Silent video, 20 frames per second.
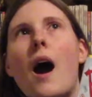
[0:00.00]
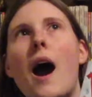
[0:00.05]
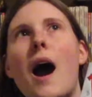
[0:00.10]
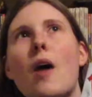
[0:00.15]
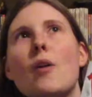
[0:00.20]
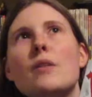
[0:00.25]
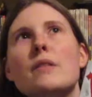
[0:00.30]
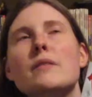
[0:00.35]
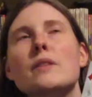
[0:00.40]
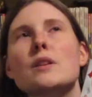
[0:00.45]

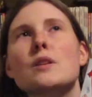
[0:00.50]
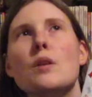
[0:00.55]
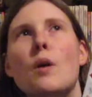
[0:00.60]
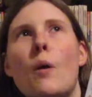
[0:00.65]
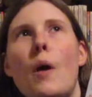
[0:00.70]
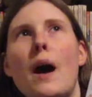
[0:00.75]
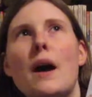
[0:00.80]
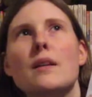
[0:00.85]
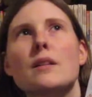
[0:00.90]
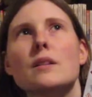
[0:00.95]
don't even know
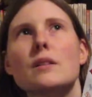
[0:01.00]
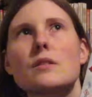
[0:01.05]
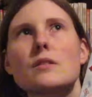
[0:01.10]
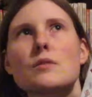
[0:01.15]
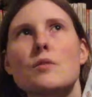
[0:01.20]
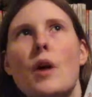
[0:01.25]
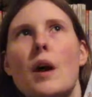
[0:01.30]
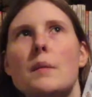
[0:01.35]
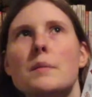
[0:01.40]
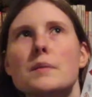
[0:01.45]
how to
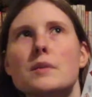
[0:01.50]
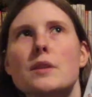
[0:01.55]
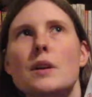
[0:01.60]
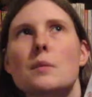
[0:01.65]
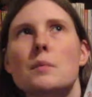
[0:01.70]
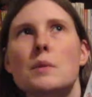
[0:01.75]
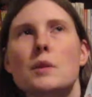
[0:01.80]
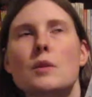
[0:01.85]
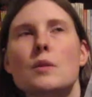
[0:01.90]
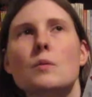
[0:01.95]
describe the
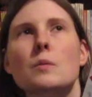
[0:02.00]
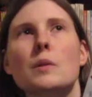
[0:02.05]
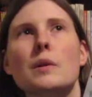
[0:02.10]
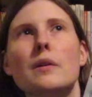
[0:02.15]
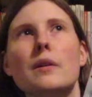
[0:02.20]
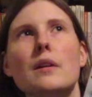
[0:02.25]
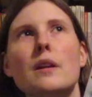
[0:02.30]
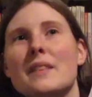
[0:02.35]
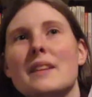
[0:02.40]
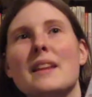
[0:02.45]
type of
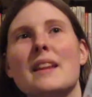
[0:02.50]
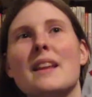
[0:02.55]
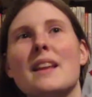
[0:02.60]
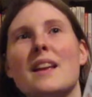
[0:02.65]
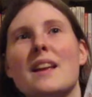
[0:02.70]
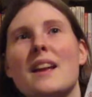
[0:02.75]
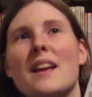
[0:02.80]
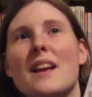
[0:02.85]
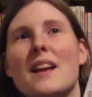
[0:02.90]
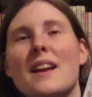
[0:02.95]
humor.
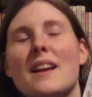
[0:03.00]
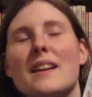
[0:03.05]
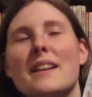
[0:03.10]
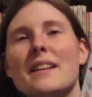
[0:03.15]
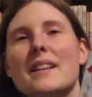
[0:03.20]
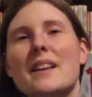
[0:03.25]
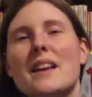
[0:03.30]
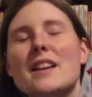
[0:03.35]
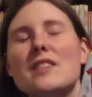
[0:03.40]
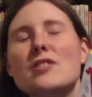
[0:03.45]

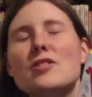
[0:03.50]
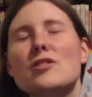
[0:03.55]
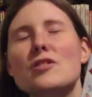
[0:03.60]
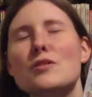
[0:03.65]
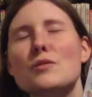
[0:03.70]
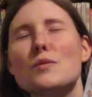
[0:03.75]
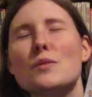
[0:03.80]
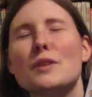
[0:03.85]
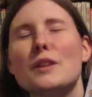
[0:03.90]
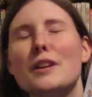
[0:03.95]
It's
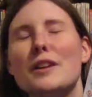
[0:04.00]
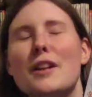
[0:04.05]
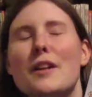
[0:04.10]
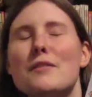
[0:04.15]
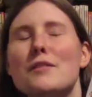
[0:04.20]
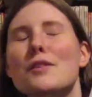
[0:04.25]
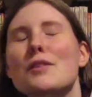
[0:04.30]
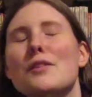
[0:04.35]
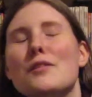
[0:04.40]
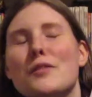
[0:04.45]
just really
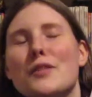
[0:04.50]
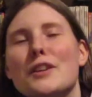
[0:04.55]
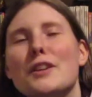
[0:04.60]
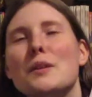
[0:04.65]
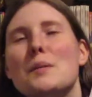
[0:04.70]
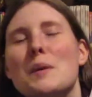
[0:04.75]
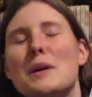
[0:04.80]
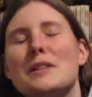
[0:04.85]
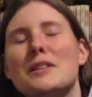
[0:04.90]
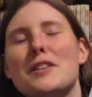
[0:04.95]
clever and
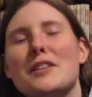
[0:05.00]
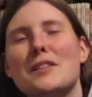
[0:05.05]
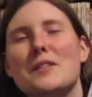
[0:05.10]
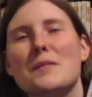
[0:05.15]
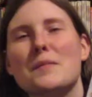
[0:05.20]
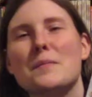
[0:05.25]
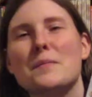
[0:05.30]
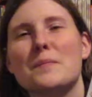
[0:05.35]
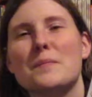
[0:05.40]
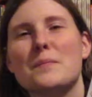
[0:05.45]
really well done.
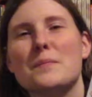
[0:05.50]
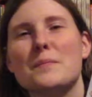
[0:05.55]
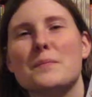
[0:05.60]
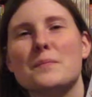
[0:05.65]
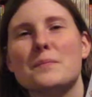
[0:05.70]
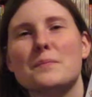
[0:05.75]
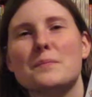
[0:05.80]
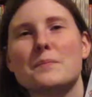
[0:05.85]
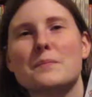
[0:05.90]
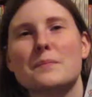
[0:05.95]

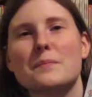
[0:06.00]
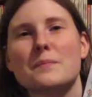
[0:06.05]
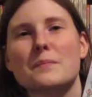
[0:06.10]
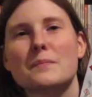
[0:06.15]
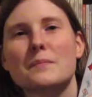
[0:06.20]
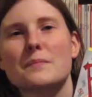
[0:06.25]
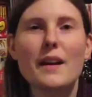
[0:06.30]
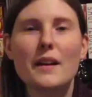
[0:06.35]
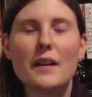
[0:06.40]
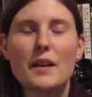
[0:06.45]

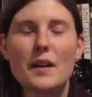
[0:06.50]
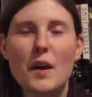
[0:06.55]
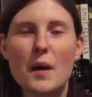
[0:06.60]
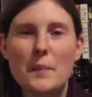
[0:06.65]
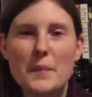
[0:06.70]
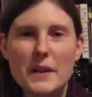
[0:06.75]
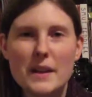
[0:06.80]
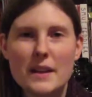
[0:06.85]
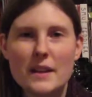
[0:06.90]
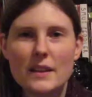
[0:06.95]

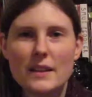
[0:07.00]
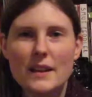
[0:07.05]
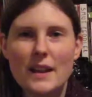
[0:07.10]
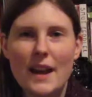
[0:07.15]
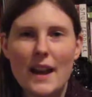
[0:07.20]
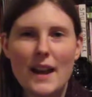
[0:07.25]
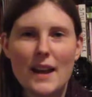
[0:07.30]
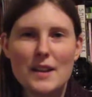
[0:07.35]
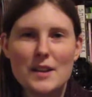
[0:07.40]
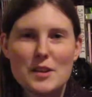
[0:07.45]
Coming in
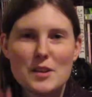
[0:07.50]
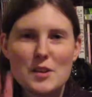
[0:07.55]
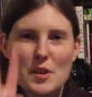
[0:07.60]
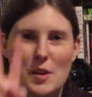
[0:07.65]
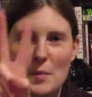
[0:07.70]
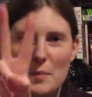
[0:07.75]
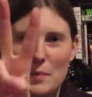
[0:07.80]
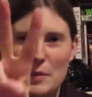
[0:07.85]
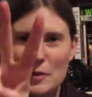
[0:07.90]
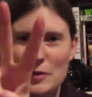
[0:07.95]
at
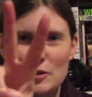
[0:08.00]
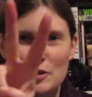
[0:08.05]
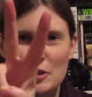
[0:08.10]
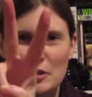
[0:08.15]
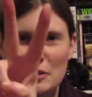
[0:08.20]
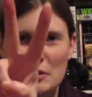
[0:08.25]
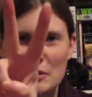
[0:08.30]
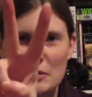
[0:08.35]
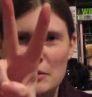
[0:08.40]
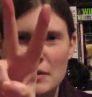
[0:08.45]
number
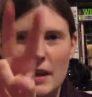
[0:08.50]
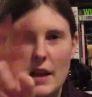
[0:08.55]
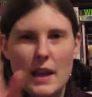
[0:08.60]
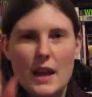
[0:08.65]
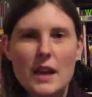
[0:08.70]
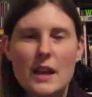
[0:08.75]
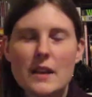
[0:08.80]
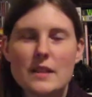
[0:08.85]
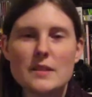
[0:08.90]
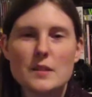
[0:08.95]
2
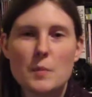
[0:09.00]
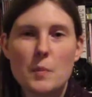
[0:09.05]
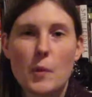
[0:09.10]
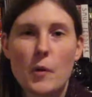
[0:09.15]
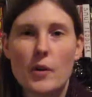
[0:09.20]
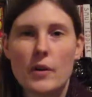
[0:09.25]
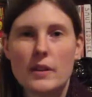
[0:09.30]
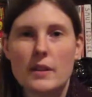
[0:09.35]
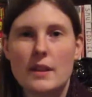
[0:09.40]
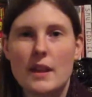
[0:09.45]
is a
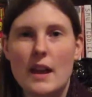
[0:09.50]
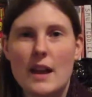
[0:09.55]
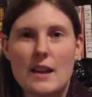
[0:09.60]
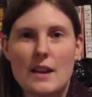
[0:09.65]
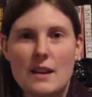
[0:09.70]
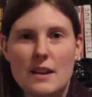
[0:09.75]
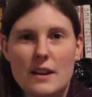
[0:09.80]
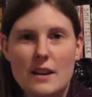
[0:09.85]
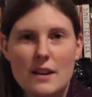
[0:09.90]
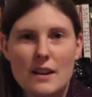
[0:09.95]
book that
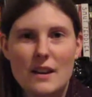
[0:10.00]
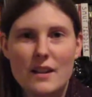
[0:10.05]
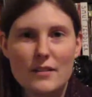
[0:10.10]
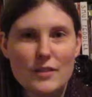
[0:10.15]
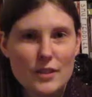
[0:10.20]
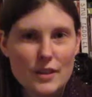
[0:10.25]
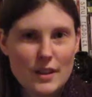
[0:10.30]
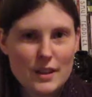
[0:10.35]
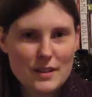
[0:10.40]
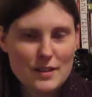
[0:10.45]

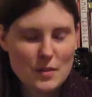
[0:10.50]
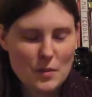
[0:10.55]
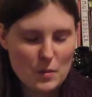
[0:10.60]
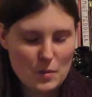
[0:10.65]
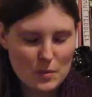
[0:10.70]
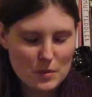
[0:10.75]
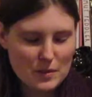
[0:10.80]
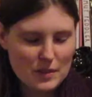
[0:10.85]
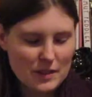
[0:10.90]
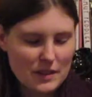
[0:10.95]
never gets
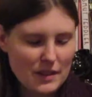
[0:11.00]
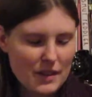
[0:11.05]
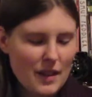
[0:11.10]
old.